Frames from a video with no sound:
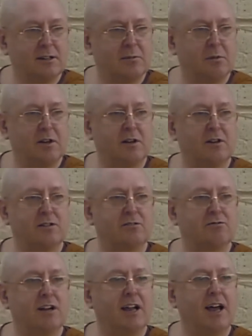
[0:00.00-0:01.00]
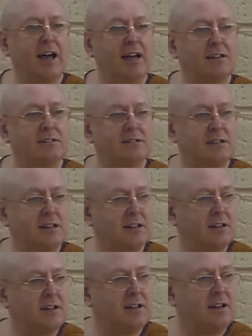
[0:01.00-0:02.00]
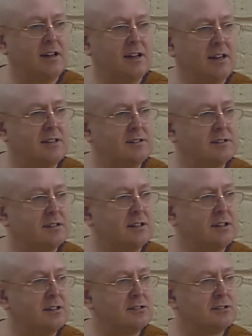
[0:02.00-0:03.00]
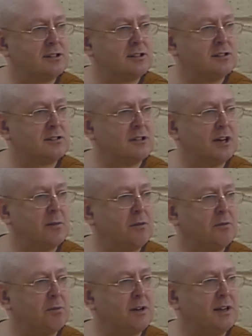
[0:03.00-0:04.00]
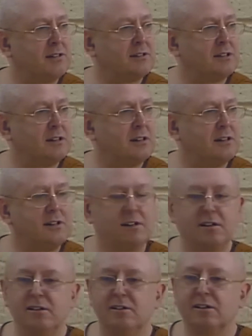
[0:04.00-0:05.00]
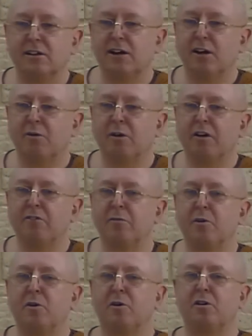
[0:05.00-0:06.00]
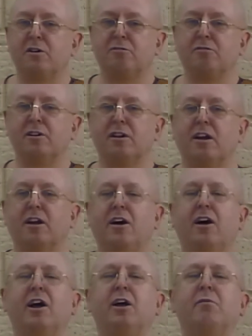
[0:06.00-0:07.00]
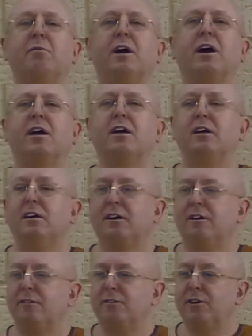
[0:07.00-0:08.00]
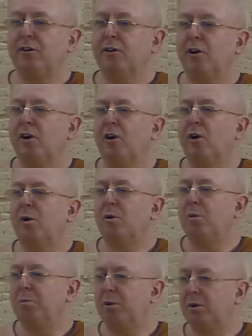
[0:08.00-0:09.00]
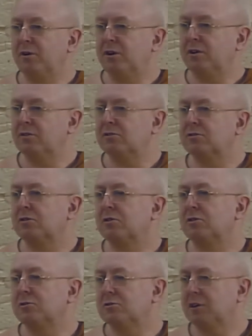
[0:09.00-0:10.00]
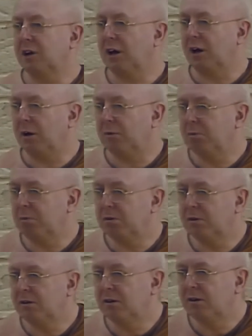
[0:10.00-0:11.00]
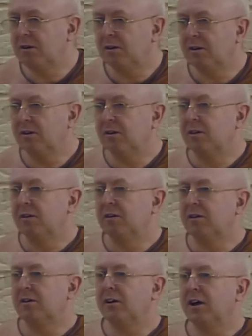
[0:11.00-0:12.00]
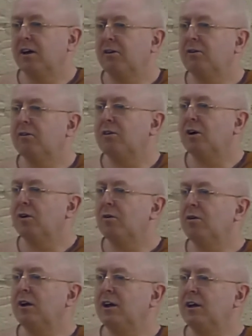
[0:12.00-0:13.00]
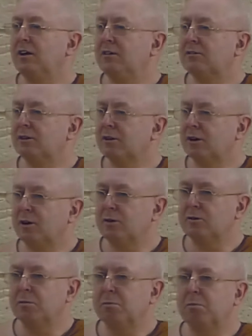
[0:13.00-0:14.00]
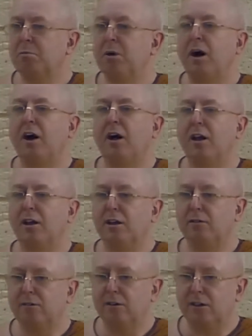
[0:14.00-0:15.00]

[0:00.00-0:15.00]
Because relaxing is a certain type of pleasure. To get away from it all and recline back and feel your whole body just loosen up. Now you don't need to go to Bali for